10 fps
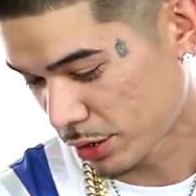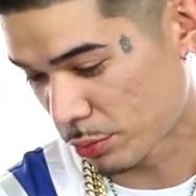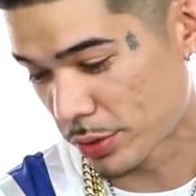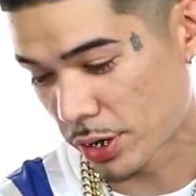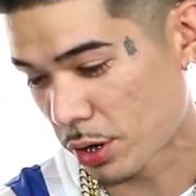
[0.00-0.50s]

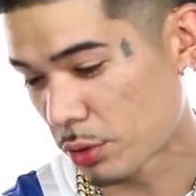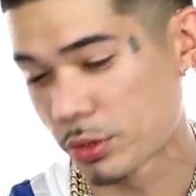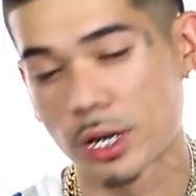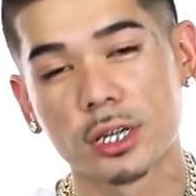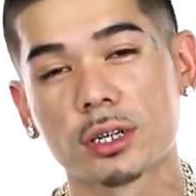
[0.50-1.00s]
Gonna be a whole
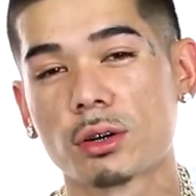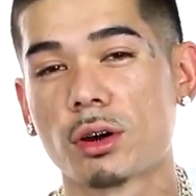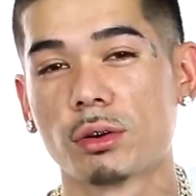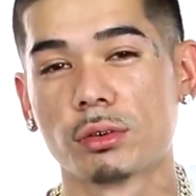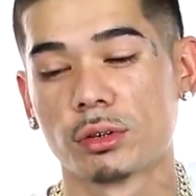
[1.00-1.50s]
nother
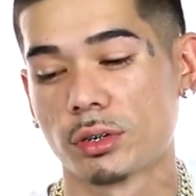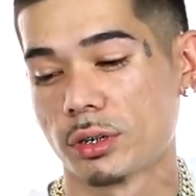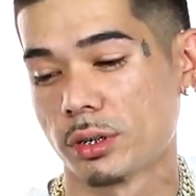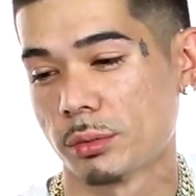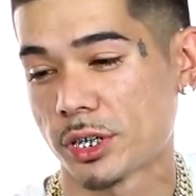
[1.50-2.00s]
story.
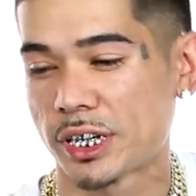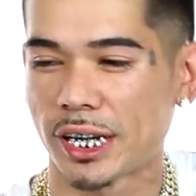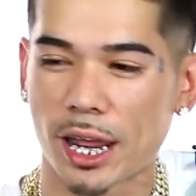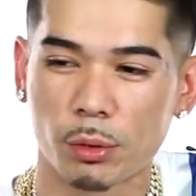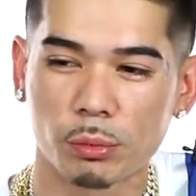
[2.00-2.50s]
But
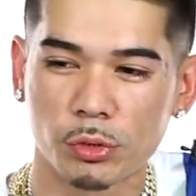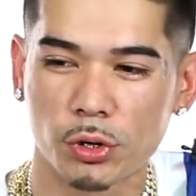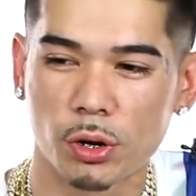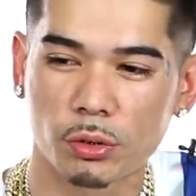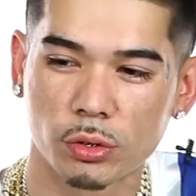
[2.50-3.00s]
shit, like, you
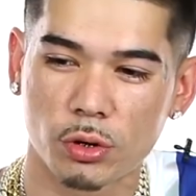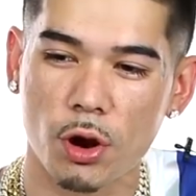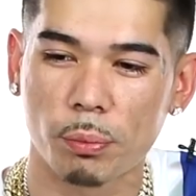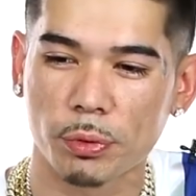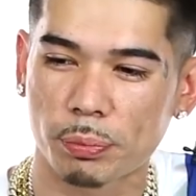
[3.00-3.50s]
know,
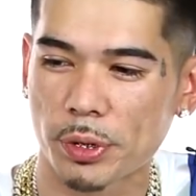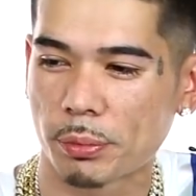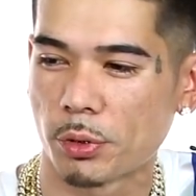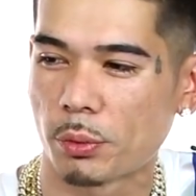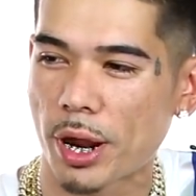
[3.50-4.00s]
corporate
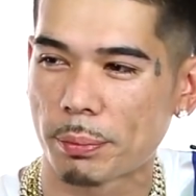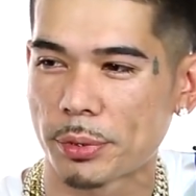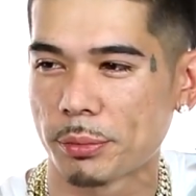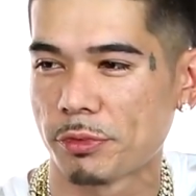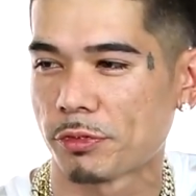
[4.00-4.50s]
people and white
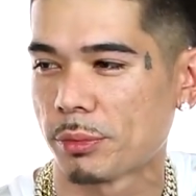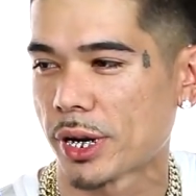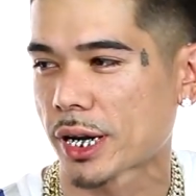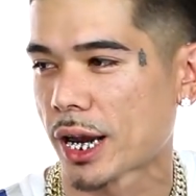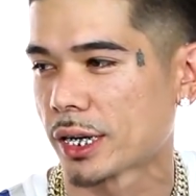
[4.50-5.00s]
people, you feel me?
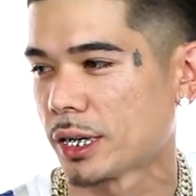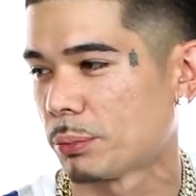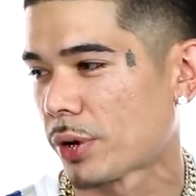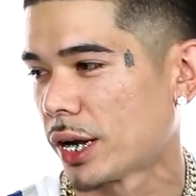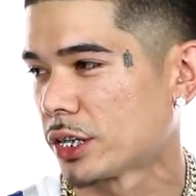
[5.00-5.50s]
They kind of
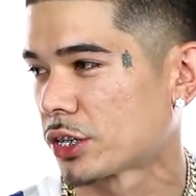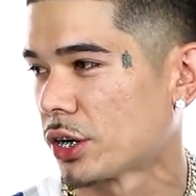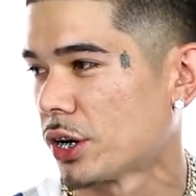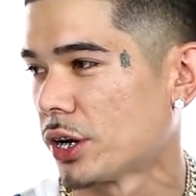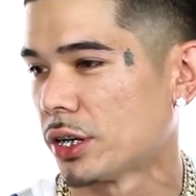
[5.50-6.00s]
get probably
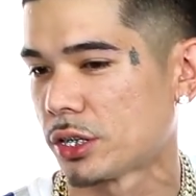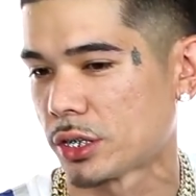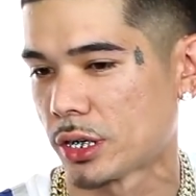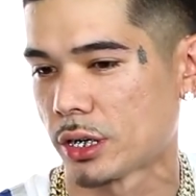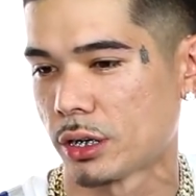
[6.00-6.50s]
scared and
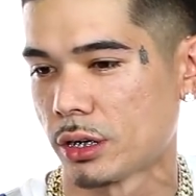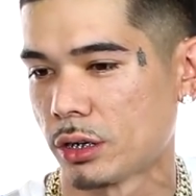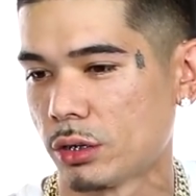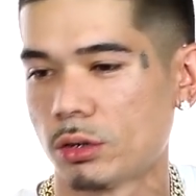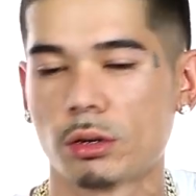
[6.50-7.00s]
shit.
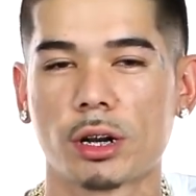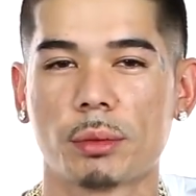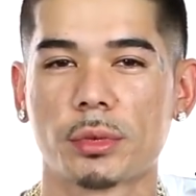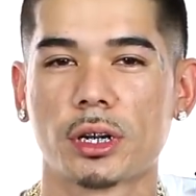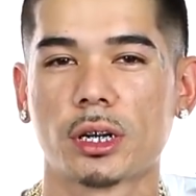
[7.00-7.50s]
You know what
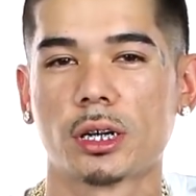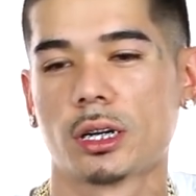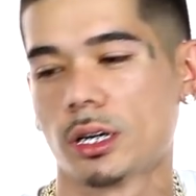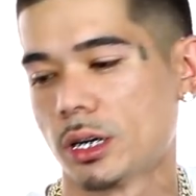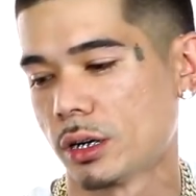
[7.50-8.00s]
I mean?